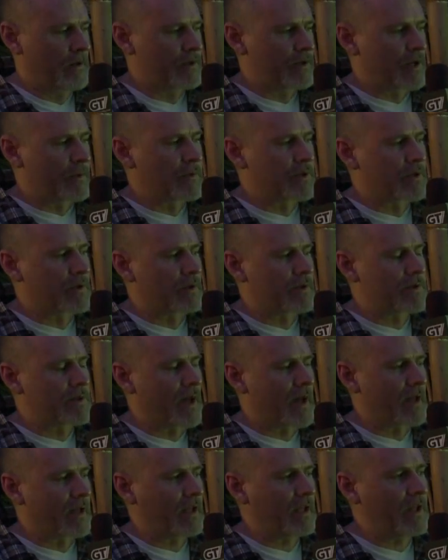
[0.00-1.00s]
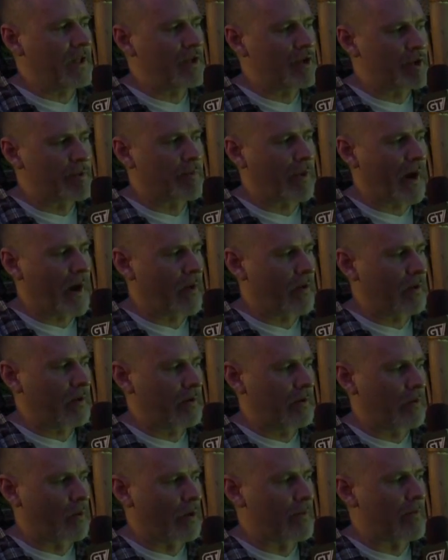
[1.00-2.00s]
Jamie's going to tag each pirate
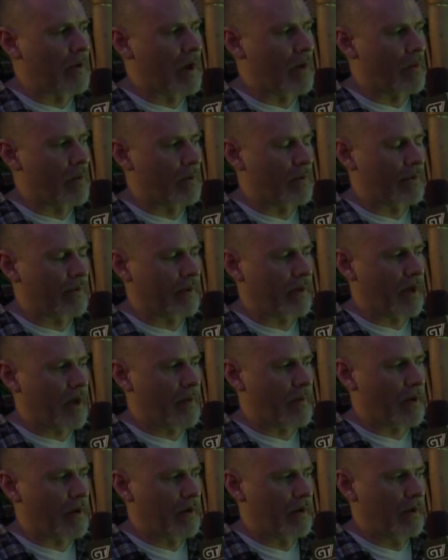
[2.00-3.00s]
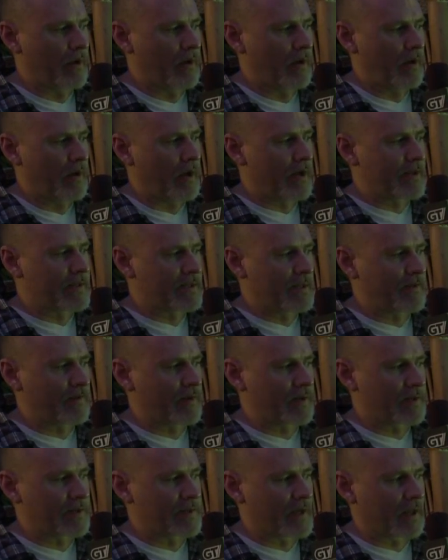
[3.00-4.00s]
one by one with the camera and see if
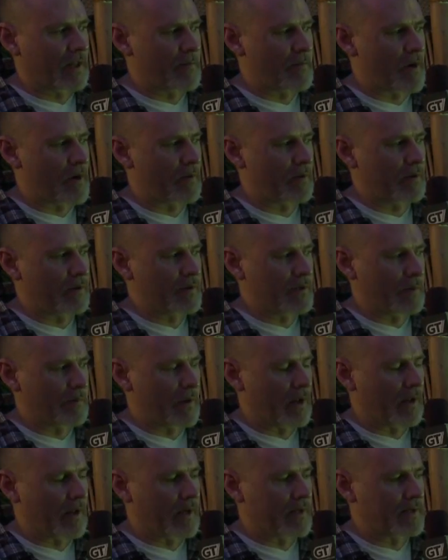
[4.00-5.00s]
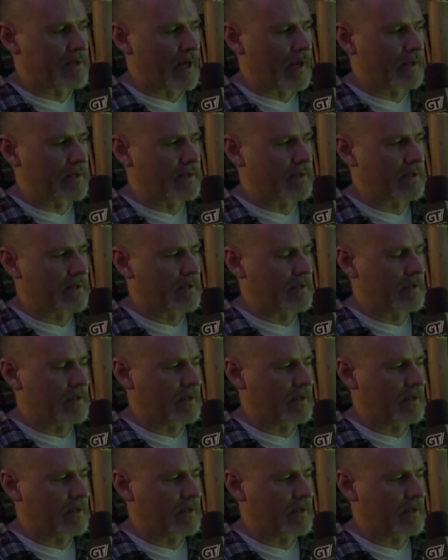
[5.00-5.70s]
he can take them out using melee attacks.